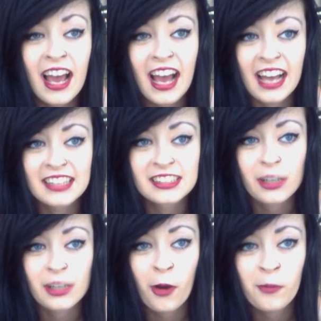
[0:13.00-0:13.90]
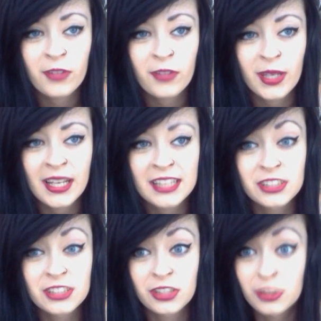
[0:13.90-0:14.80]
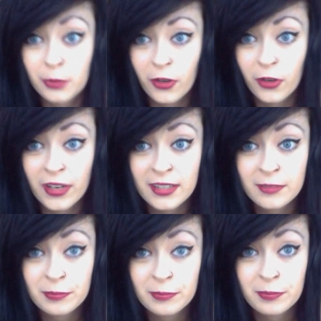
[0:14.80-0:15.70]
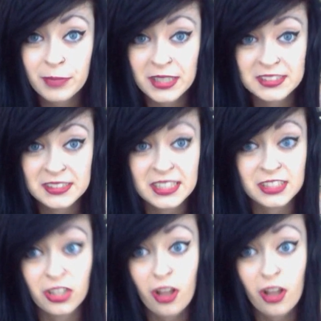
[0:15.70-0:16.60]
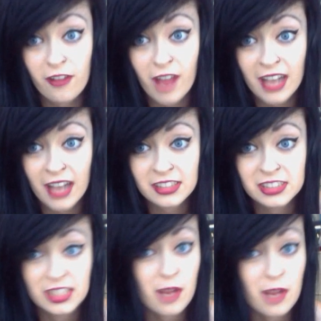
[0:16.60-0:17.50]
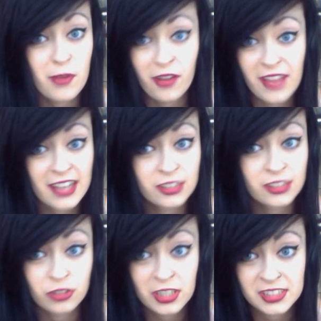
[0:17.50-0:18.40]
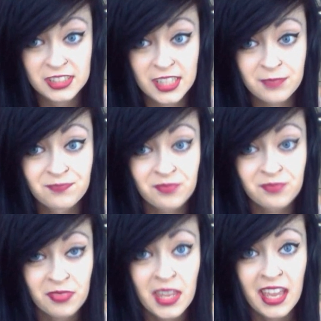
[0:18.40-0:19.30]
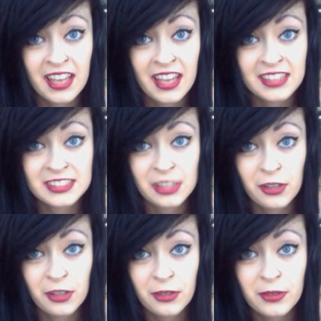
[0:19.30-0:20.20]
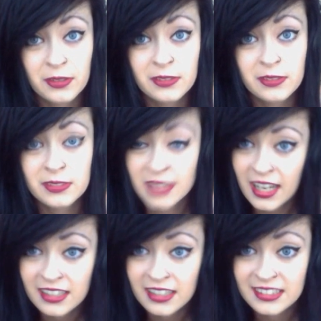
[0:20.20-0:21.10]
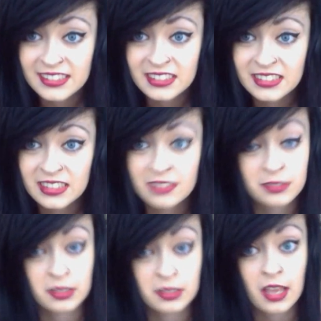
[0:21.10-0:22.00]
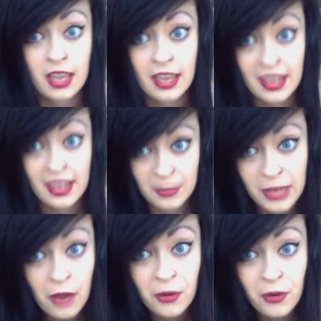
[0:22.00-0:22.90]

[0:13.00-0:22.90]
and hopefully it's not too boring because that's a lot of facts and I'm not that interesting. So yeah, here we go.